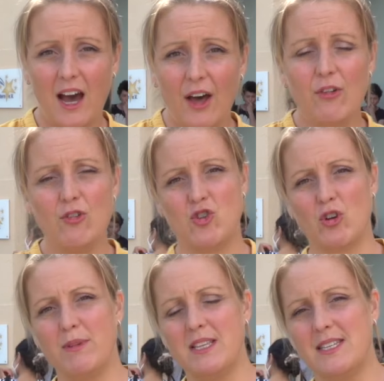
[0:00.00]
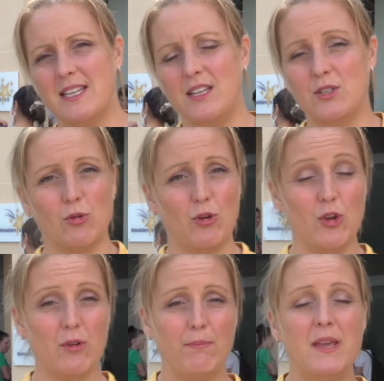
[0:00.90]
other German cities or
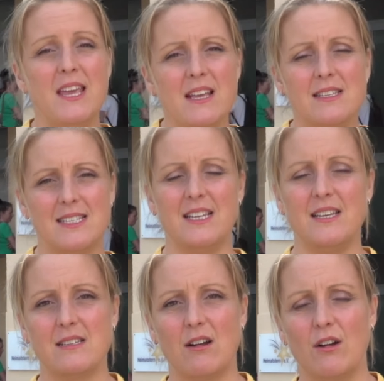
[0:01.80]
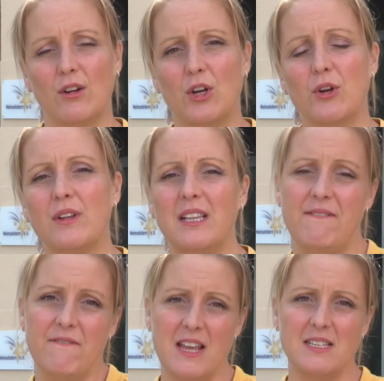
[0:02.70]
European cities are
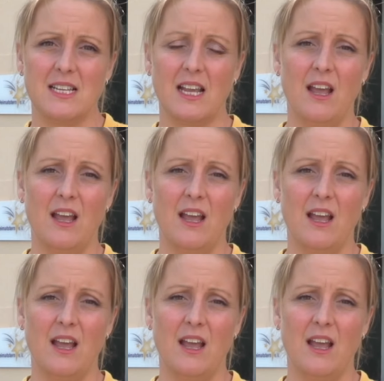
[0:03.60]
currently facing.